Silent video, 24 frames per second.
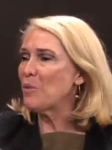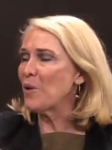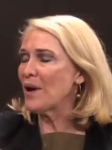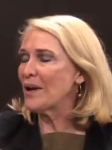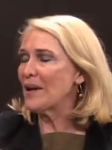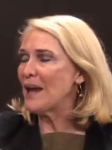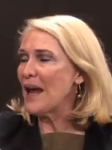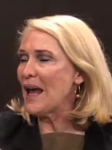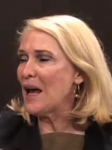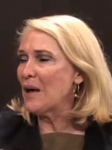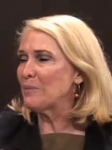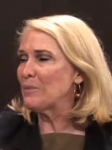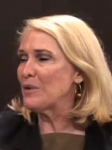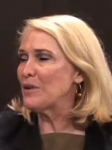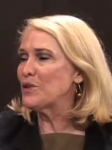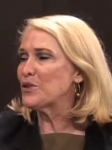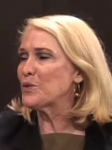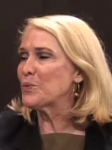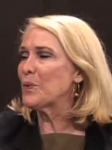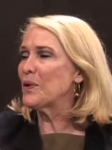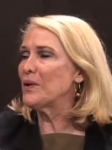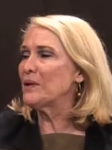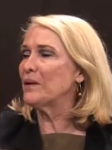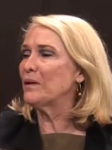what
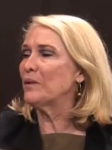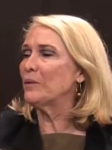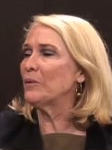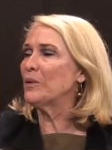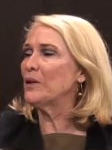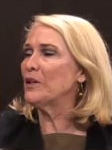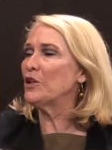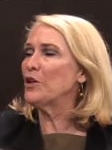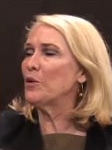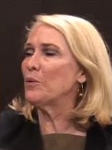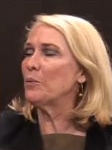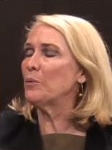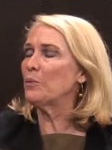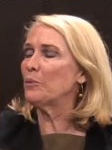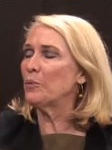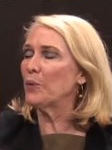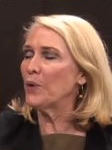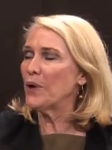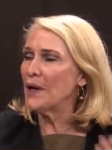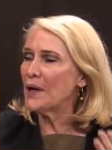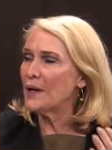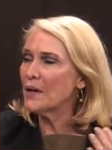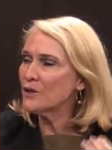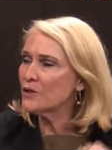happens when when you
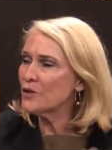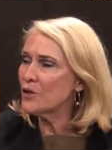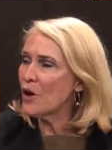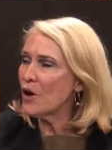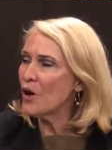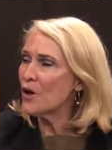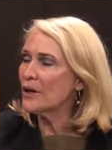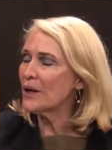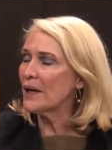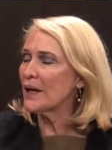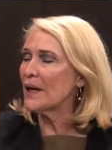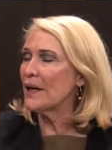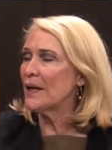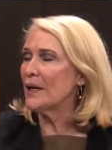bring a dog